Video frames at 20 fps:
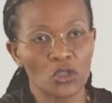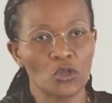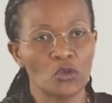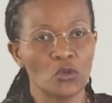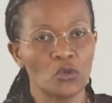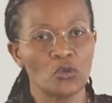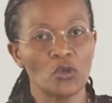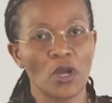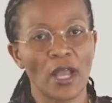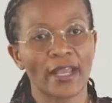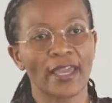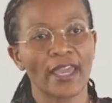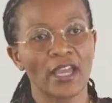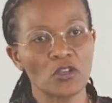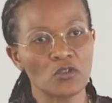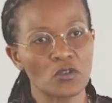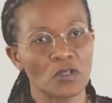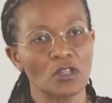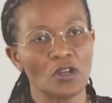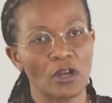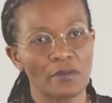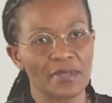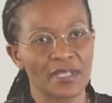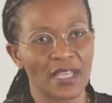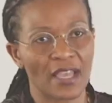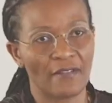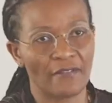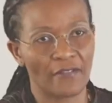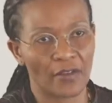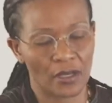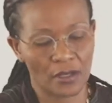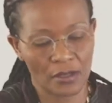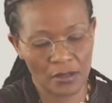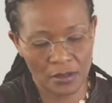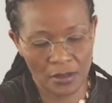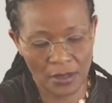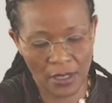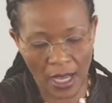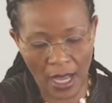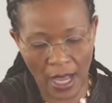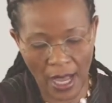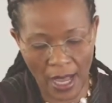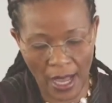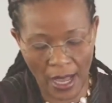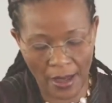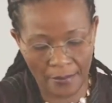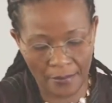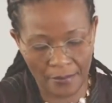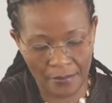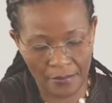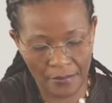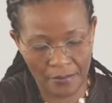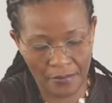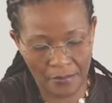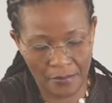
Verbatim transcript: to a casual observer, um,